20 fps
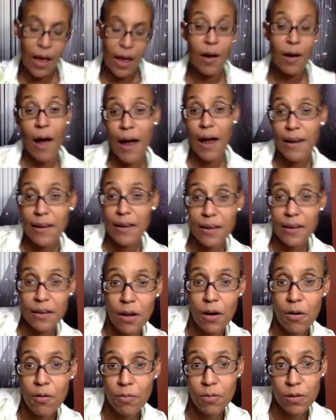I didn't
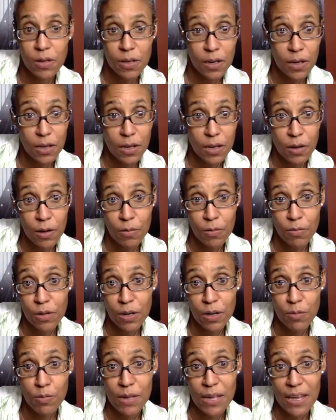know,
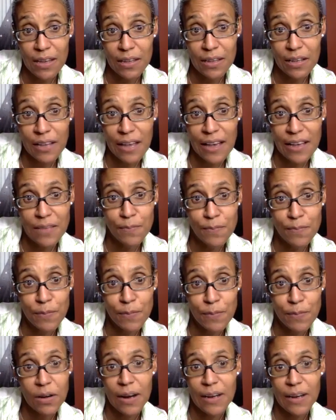did we hit the last
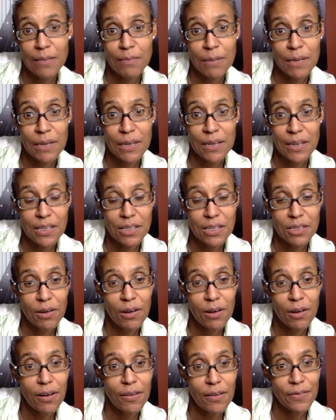pillar? I didn't mean to cut you
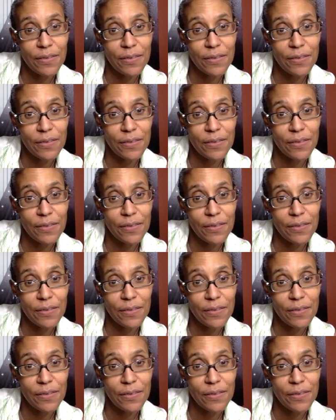off.